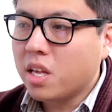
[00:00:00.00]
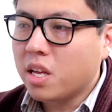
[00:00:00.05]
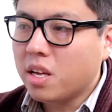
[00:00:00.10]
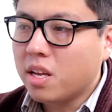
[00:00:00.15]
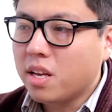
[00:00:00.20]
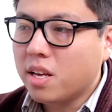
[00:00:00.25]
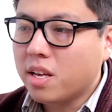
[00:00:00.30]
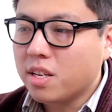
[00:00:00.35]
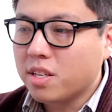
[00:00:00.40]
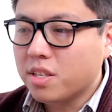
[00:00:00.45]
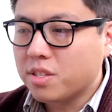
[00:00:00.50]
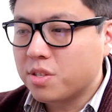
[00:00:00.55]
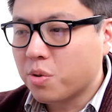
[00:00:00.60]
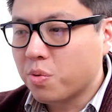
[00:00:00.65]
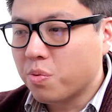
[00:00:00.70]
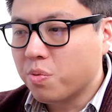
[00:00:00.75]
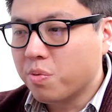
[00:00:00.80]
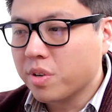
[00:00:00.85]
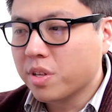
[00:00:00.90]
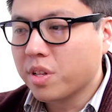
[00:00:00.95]
It's a
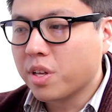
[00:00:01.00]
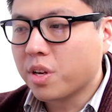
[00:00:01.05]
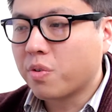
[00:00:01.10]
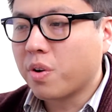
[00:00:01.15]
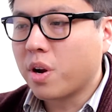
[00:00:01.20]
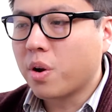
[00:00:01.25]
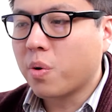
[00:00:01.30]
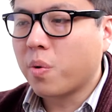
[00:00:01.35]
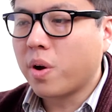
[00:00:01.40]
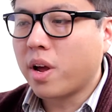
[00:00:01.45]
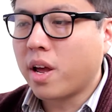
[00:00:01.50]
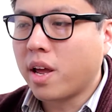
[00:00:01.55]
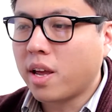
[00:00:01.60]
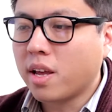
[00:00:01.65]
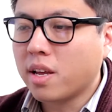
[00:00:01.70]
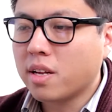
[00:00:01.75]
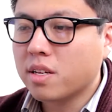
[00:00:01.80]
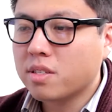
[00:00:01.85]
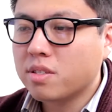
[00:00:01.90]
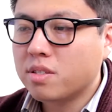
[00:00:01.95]
really great
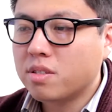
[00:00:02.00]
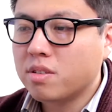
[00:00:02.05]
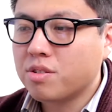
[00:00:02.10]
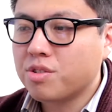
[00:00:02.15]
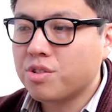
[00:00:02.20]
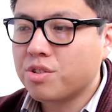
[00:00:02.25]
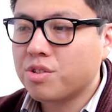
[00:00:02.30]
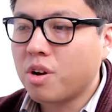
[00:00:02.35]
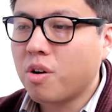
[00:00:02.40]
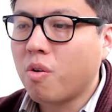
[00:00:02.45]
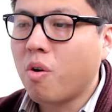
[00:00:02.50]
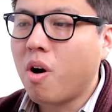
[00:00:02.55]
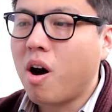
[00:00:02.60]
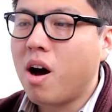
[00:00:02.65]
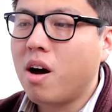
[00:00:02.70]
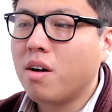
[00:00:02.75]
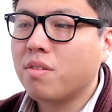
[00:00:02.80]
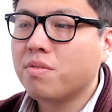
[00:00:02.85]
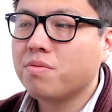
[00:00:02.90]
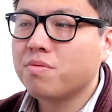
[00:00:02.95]
way to show
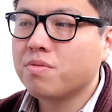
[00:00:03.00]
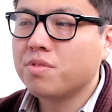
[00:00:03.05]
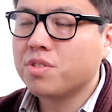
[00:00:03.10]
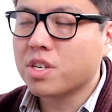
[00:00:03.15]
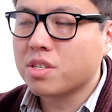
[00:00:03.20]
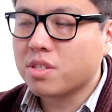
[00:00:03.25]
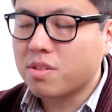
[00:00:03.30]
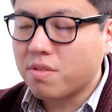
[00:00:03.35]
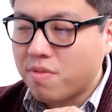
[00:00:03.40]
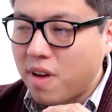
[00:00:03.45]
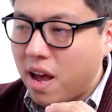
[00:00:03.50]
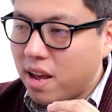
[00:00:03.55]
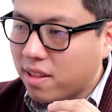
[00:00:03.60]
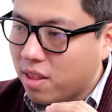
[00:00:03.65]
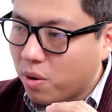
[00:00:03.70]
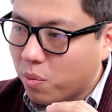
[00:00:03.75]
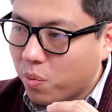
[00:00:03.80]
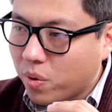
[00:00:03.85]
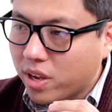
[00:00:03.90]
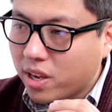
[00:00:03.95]
off just the fact
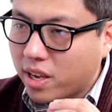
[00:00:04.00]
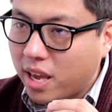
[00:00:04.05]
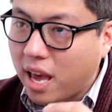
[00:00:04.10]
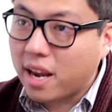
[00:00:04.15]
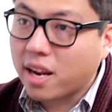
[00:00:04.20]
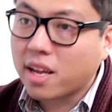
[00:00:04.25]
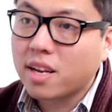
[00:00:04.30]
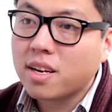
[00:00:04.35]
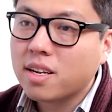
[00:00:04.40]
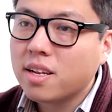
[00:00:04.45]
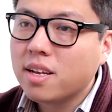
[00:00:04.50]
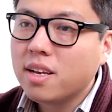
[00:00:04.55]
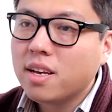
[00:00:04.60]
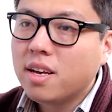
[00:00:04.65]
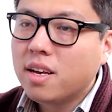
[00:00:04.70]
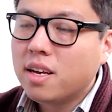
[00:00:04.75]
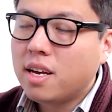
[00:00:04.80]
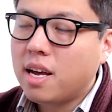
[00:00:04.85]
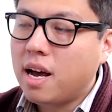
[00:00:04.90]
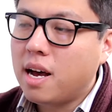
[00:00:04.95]
that we get it,
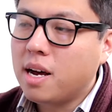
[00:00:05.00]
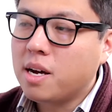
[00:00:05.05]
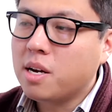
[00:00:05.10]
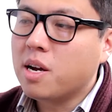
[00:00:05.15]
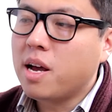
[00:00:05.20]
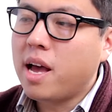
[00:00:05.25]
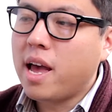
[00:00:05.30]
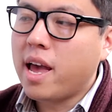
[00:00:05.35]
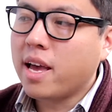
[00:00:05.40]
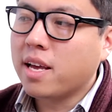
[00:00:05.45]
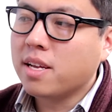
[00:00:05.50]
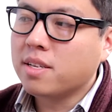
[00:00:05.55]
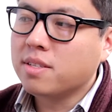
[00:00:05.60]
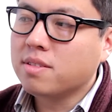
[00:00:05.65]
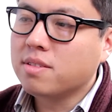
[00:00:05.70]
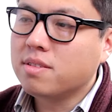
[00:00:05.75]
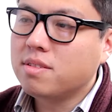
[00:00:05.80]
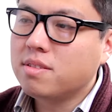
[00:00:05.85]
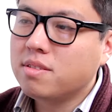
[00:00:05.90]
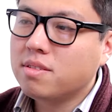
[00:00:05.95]

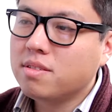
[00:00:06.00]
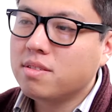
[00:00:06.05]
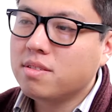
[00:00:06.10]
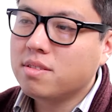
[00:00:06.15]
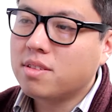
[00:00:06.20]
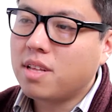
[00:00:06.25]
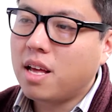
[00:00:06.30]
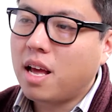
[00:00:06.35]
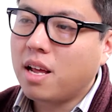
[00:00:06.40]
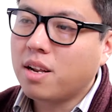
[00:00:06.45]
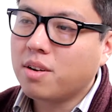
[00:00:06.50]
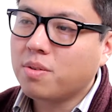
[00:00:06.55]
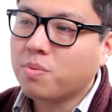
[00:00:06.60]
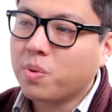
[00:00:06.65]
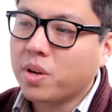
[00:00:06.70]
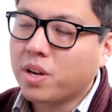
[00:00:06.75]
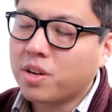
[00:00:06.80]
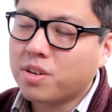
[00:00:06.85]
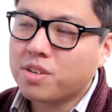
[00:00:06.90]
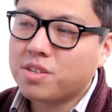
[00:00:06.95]
and that
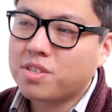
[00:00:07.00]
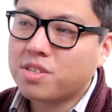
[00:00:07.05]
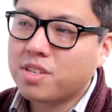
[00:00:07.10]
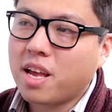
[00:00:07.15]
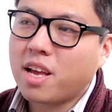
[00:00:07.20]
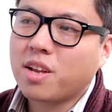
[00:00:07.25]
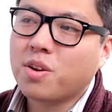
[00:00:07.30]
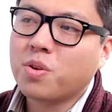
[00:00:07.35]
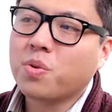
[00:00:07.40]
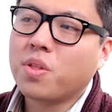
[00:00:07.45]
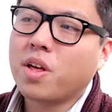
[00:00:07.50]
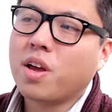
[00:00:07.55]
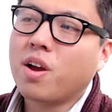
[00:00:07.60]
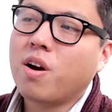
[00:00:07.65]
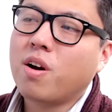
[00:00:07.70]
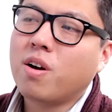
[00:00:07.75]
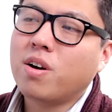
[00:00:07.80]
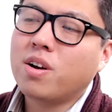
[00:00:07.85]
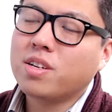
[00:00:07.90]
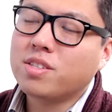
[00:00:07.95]
we understand who they
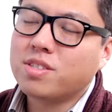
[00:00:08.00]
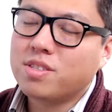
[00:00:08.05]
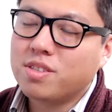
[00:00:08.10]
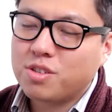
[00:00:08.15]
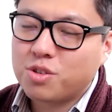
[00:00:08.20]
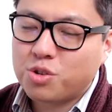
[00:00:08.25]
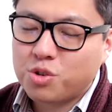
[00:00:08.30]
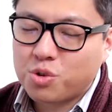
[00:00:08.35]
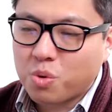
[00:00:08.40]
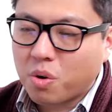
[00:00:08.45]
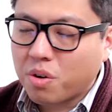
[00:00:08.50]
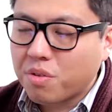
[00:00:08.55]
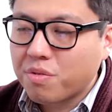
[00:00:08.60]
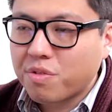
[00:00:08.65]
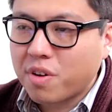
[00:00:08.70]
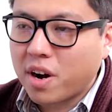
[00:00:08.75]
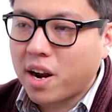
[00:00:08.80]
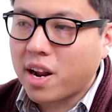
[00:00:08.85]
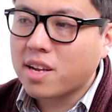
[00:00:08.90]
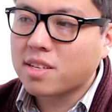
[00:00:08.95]
are. It's this short
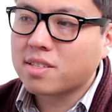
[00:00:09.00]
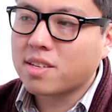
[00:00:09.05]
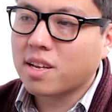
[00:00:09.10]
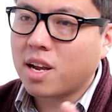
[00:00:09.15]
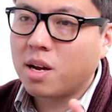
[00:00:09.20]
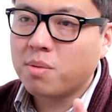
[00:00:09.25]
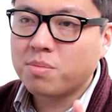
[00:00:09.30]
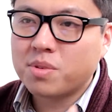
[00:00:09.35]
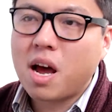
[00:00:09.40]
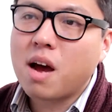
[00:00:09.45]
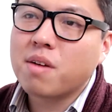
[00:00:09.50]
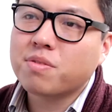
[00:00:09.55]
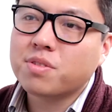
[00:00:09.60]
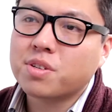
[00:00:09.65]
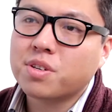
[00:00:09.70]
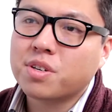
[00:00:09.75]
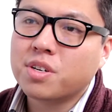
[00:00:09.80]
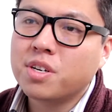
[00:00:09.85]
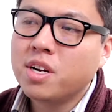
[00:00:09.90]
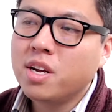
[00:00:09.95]
phrase that comes
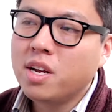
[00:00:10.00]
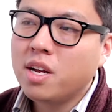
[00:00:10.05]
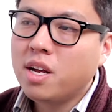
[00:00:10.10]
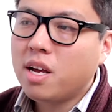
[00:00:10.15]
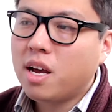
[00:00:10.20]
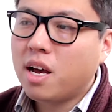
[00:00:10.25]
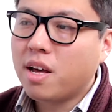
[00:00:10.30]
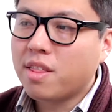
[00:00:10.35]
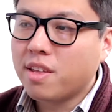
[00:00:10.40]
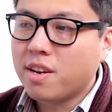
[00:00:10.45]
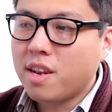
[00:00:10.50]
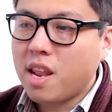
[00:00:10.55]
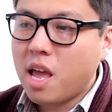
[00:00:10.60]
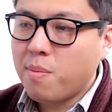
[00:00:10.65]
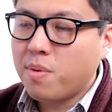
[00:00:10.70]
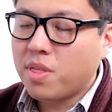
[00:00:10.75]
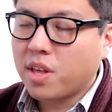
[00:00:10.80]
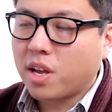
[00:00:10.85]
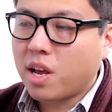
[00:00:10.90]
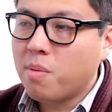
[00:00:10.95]
after the
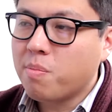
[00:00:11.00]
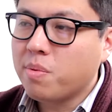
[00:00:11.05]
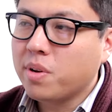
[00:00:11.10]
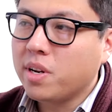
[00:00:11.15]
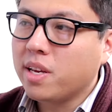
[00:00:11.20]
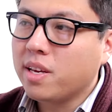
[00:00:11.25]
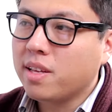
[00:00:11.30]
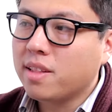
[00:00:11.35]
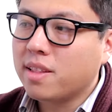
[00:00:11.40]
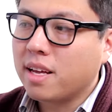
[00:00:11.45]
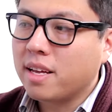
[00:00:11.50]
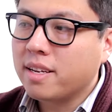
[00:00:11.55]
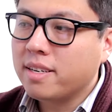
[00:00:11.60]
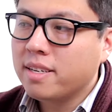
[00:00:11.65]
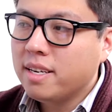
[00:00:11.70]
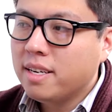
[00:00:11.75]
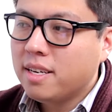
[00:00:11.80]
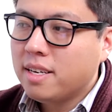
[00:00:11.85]
name of the company that